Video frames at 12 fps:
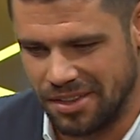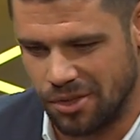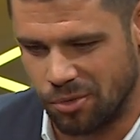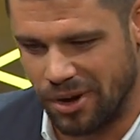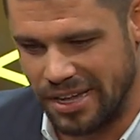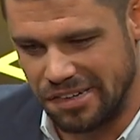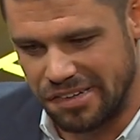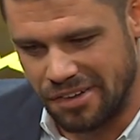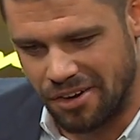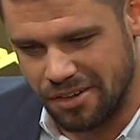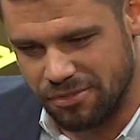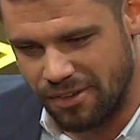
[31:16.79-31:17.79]
the rain
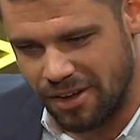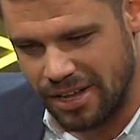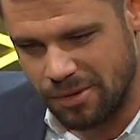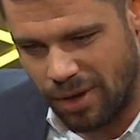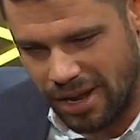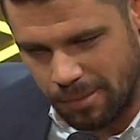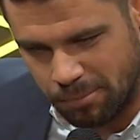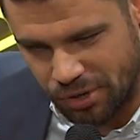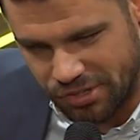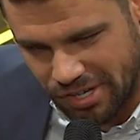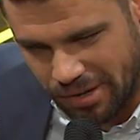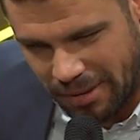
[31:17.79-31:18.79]
started falling while I'm
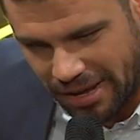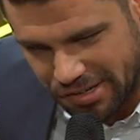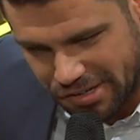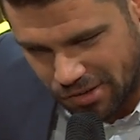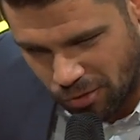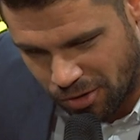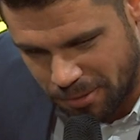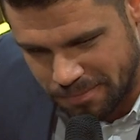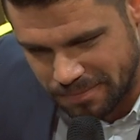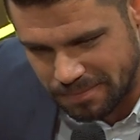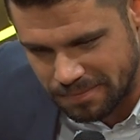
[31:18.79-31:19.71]
preaching about a storm?